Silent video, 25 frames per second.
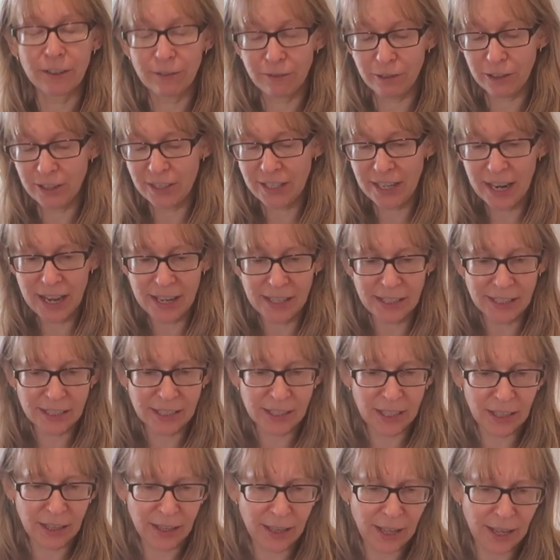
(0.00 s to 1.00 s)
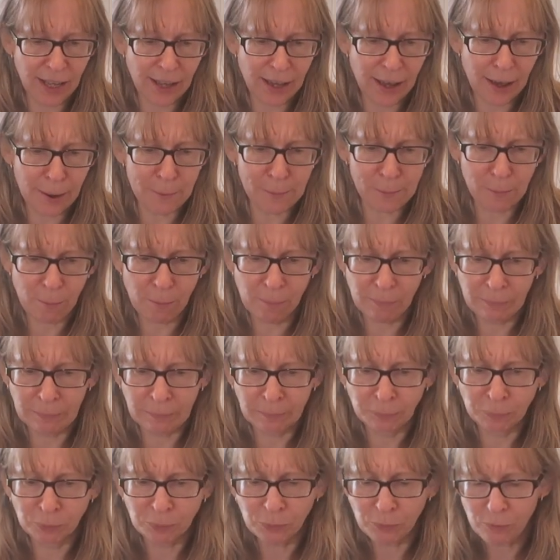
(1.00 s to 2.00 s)
different taste than
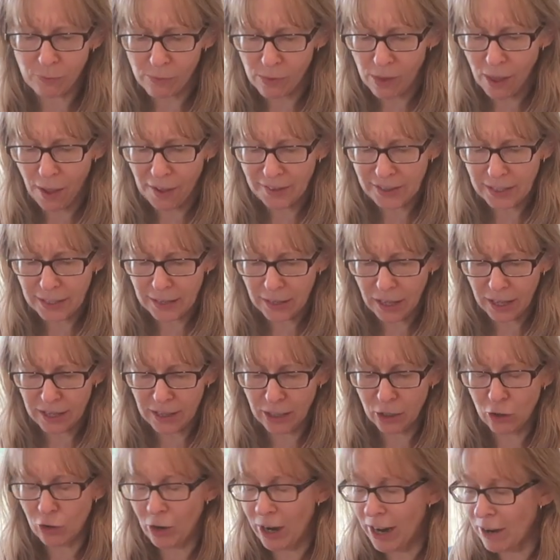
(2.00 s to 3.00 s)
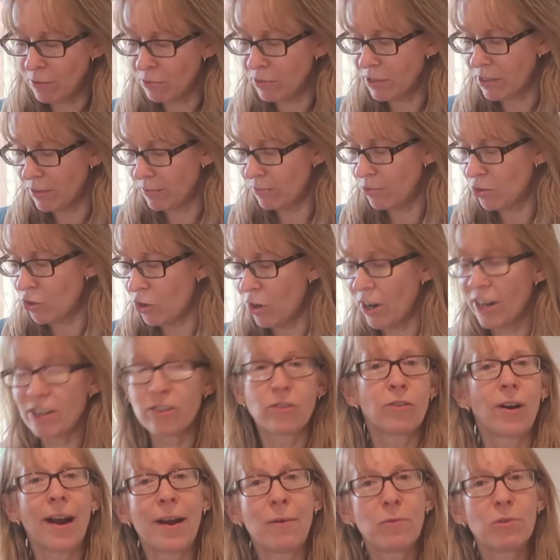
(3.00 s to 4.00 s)
like the dried
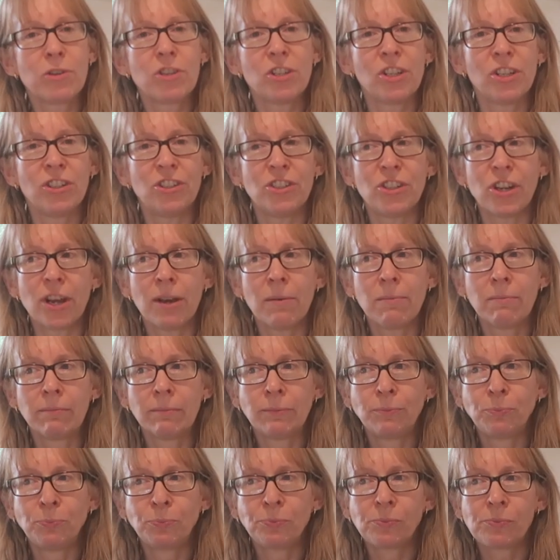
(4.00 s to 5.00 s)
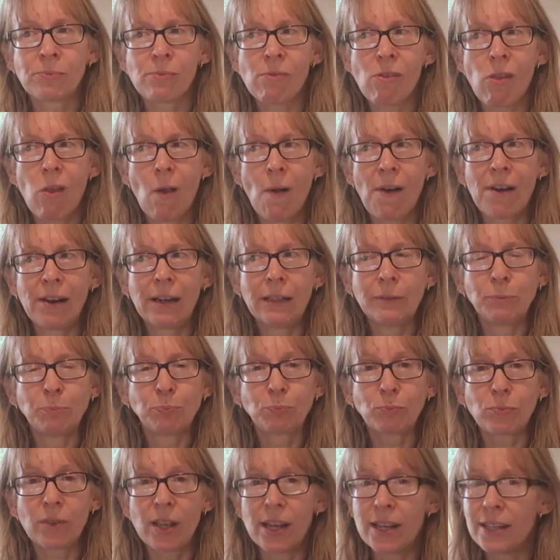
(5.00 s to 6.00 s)
ground ginger.
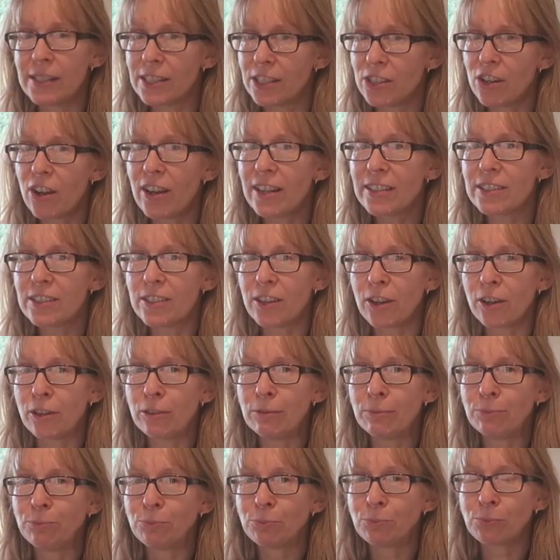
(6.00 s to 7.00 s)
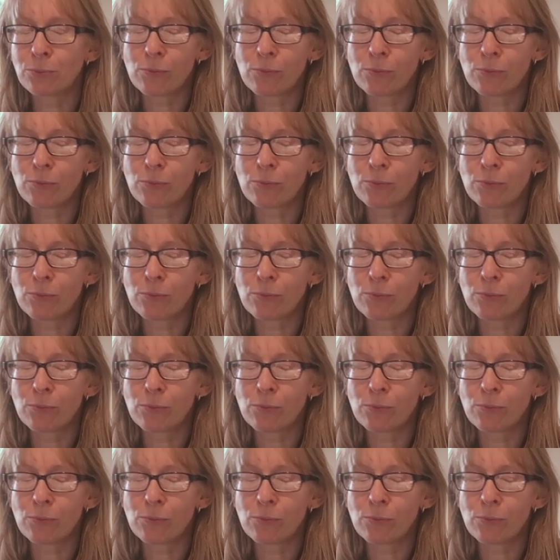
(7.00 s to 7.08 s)
It's nice though.